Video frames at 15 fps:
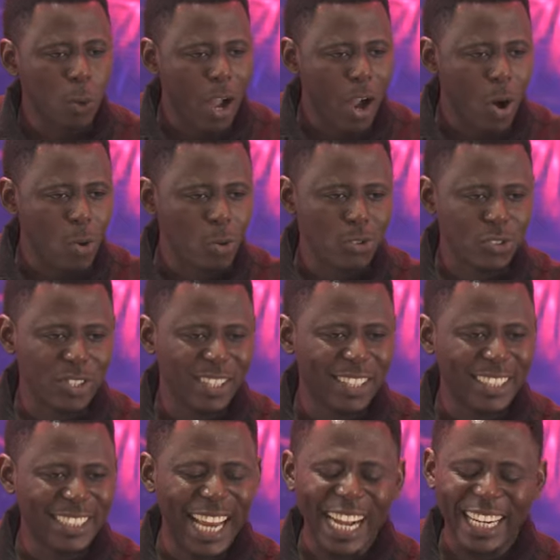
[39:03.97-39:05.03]

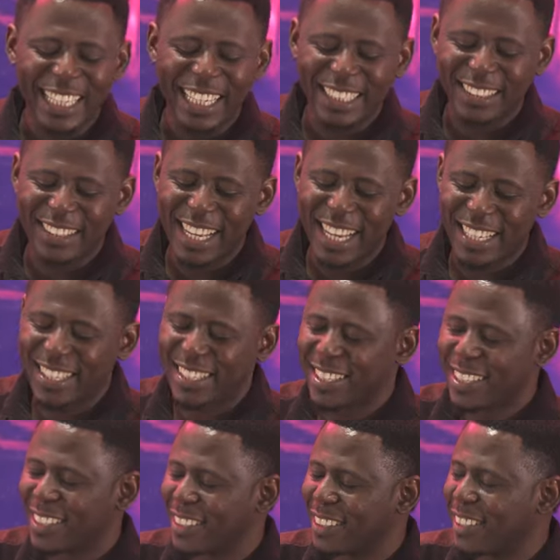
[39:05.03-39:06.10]
dwells, darkness
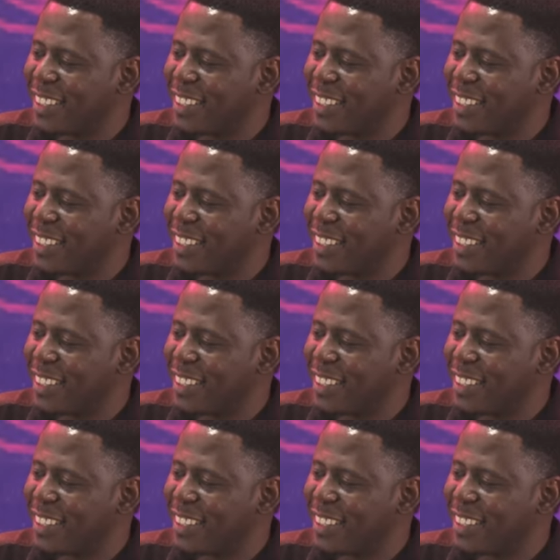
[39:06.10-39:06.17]
rests.